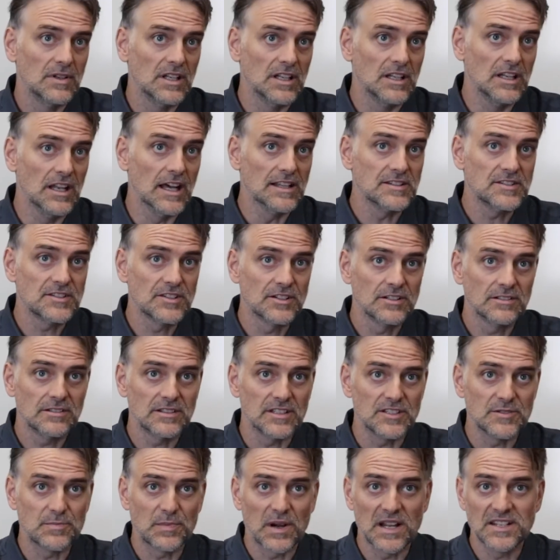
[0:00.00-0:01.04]
nutsert
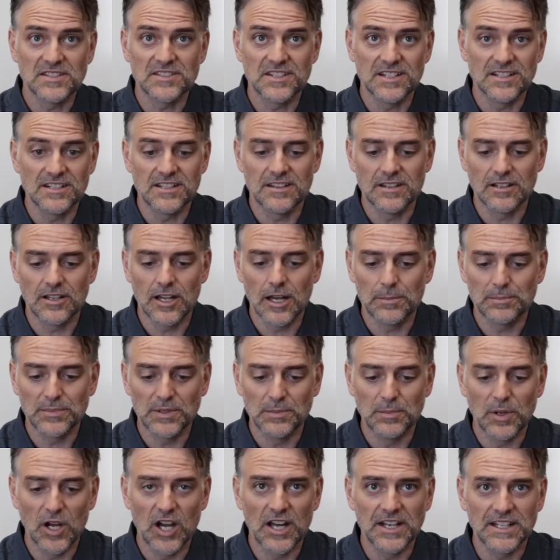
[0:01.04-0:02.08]
that's pressed into the coupler
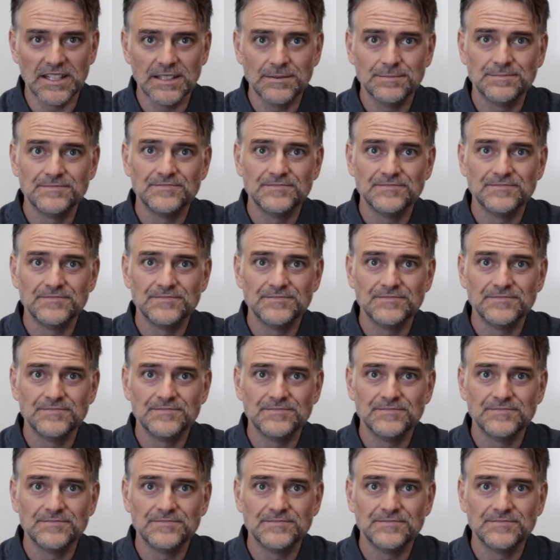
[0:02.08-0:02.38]
body,